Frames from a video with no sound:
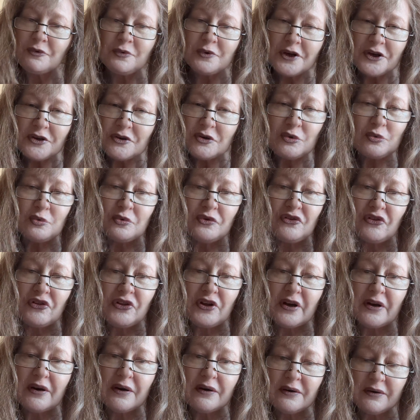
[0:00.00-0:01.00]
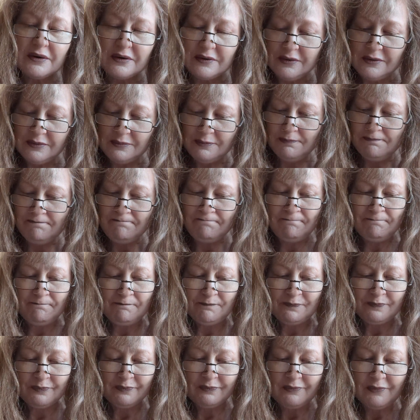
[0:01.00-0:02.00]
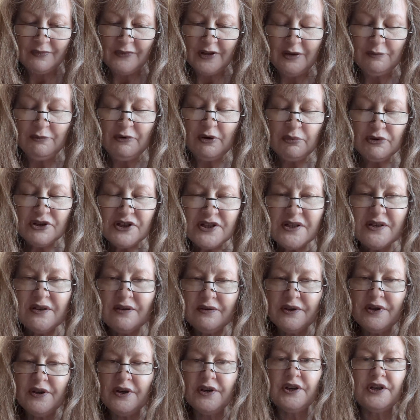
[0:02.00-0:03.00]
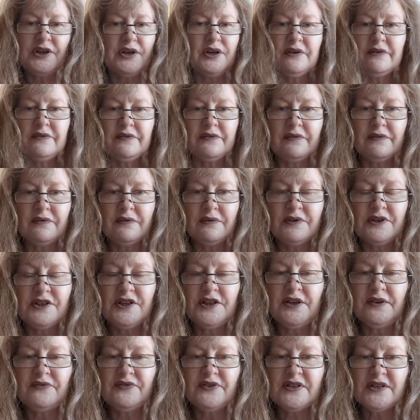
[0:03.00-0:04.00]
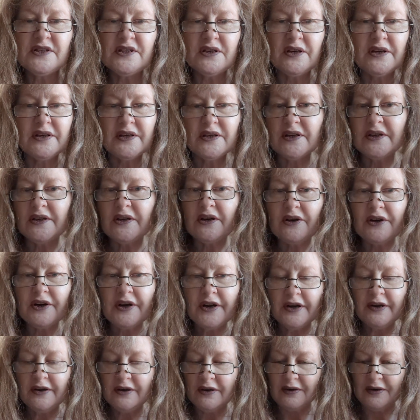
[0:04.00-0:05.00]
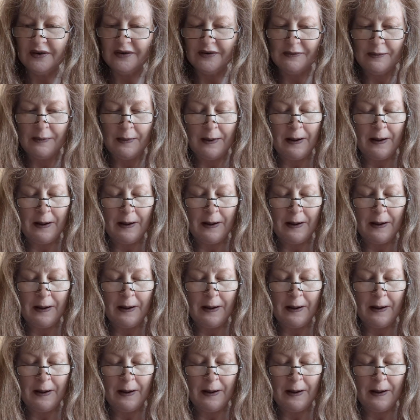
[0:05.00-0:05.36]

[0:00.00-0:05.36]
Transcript: Everyone I knew was there. And we were still young enough to have sun in our hair.